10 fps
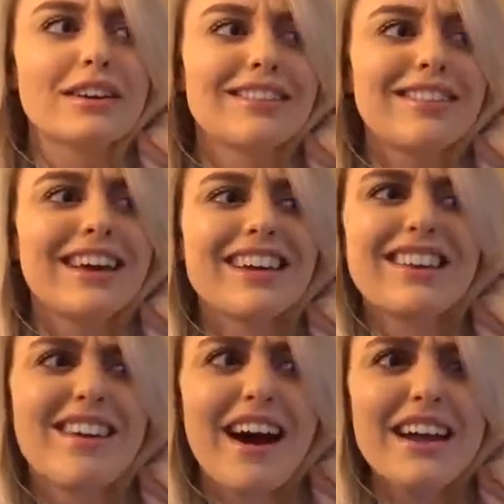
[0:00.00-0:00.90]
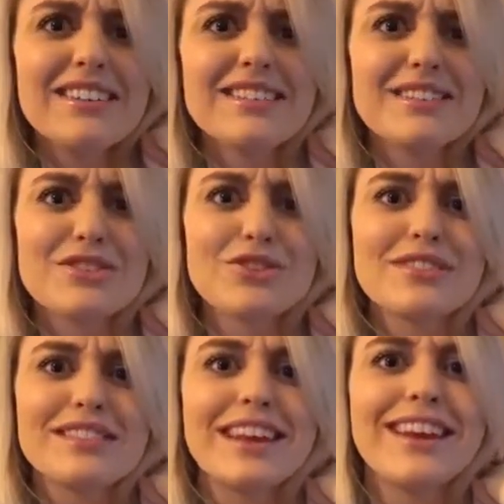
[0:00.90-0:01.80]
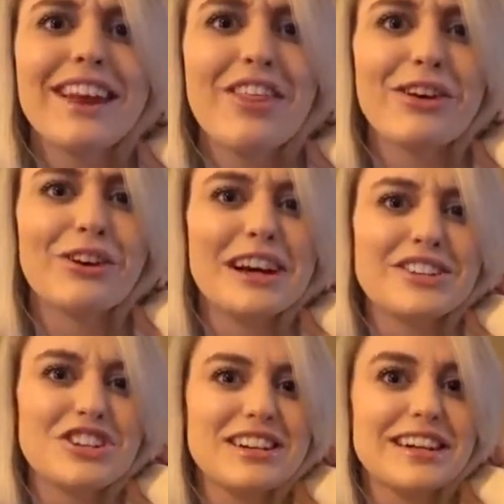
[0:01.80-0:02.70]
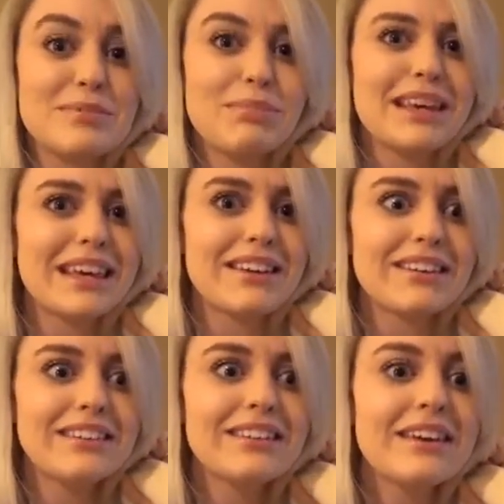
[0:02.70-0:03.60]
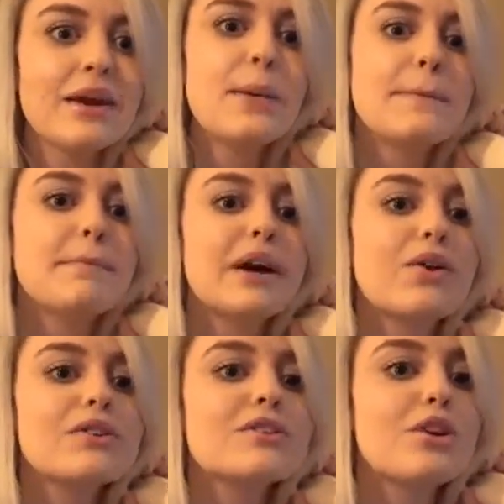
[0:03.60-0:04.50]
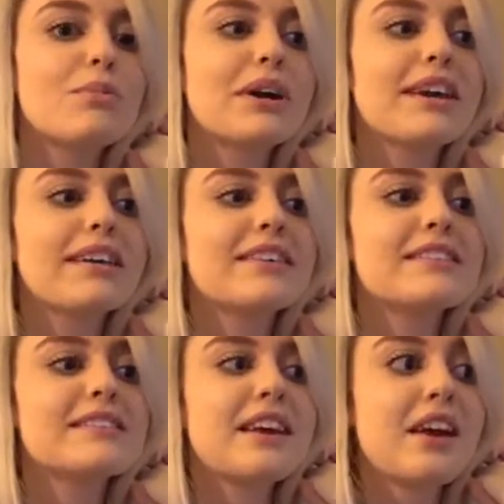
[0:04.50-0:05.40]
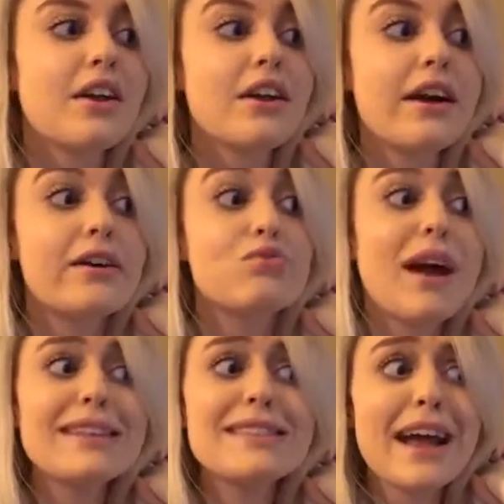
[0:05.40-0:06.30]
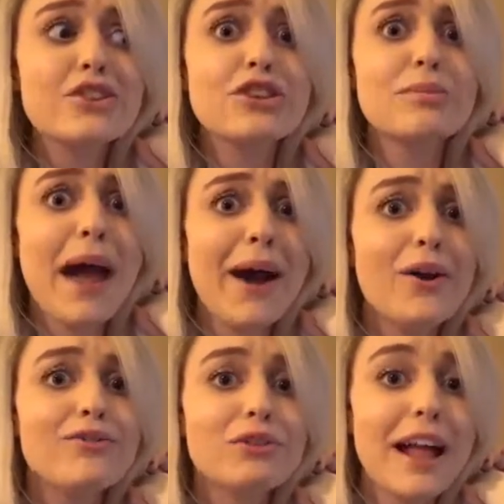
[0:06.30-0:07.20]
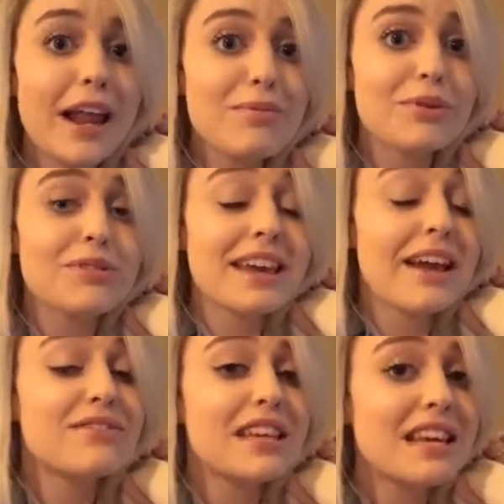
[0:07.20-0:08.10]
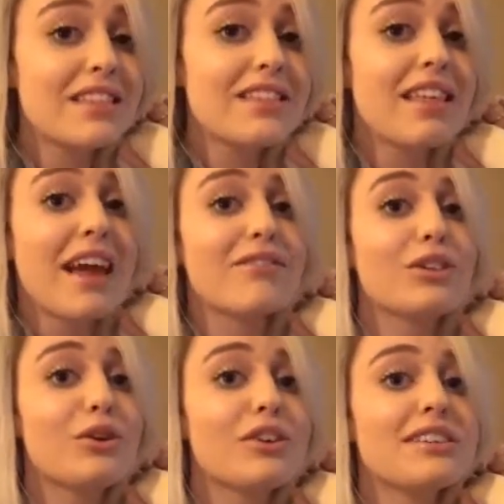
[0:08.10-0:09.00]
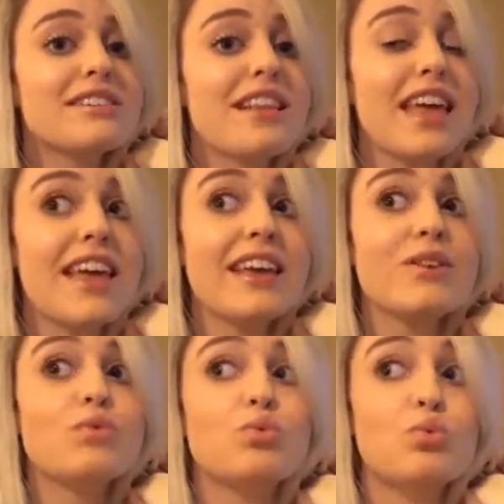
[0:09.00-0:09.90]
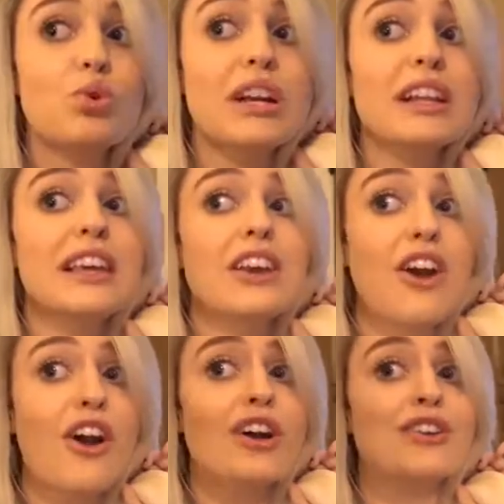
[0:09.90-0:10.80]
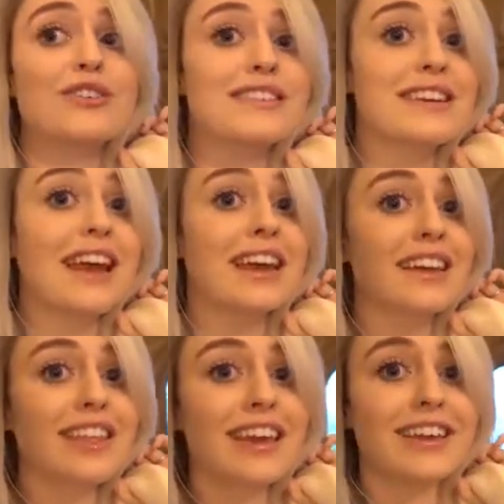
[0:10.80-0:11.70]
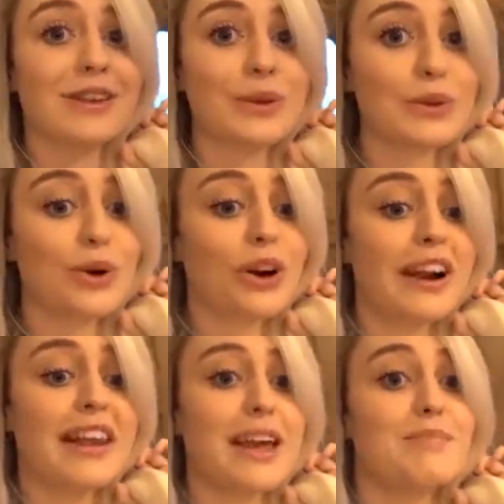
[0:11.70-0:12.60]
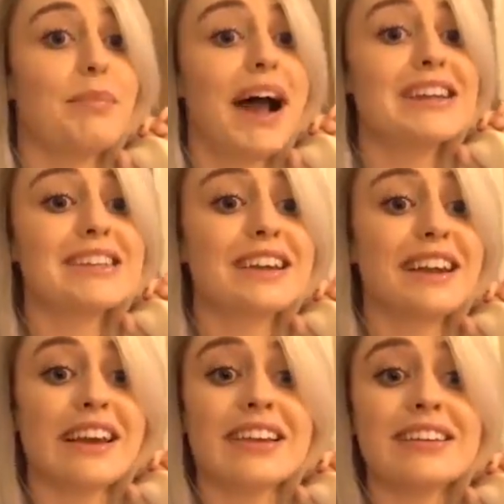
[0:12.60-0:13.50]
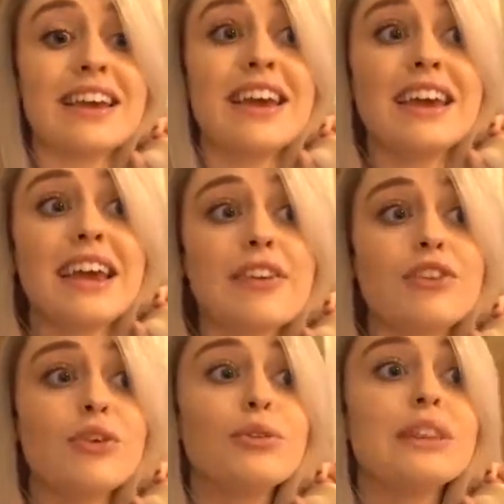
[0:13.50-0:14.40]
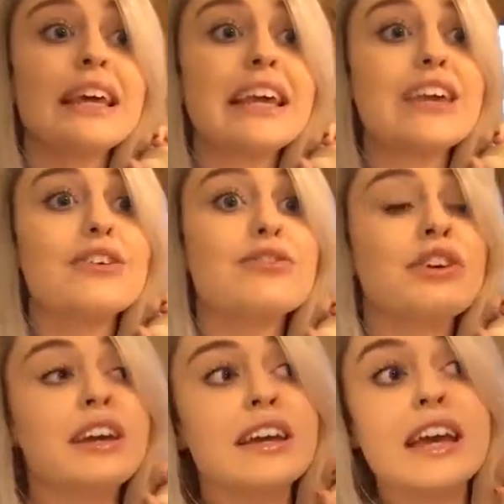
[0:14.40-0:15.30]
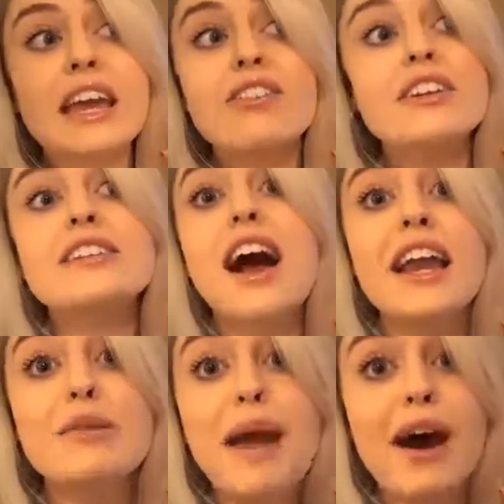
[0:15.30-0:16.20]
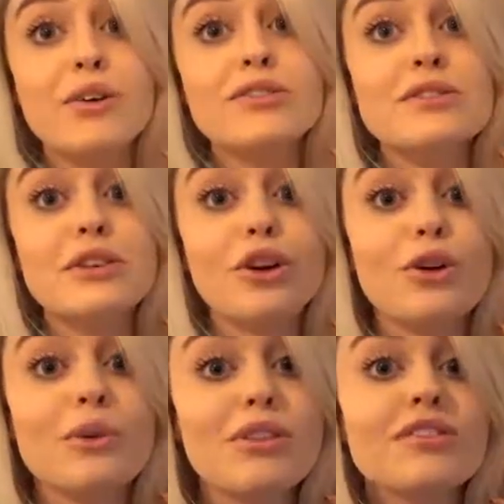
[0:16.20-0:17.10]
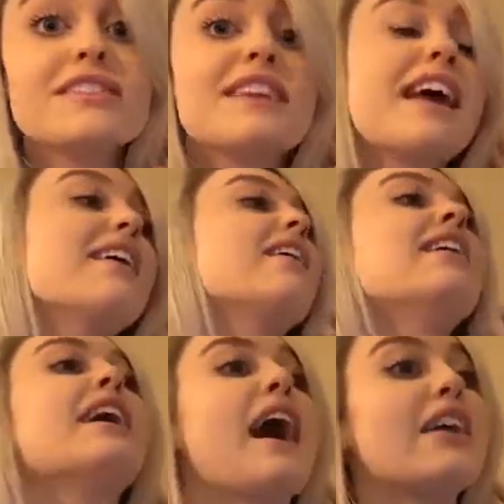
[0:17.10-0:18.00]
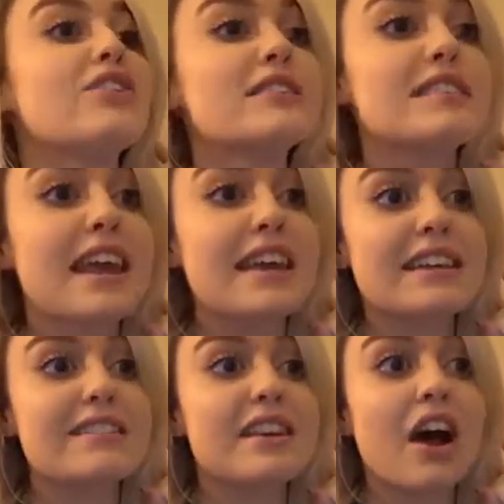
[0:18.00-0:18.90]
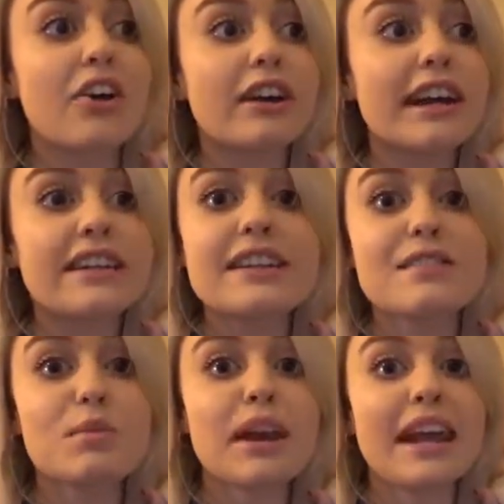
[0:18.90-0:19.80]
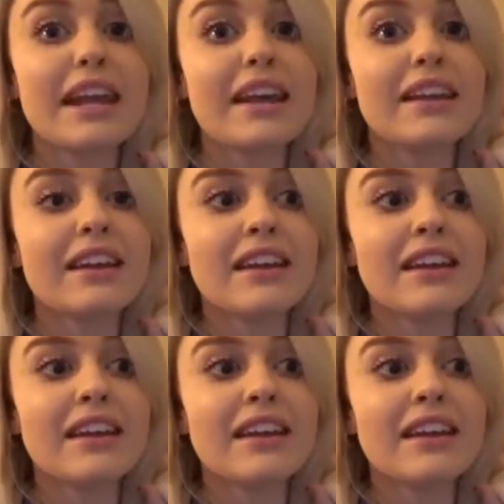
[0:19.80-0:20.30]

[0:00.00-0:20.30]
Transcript: like nice to see another creature be killed, but also because rats are actually powerful animals. They have teeth and they have claws, and they can really hurt your snake. They can claw it and bite it, and if you leave even a tiny mouse alone with your snake and your snake isn't hungry and doesn't want to eat it,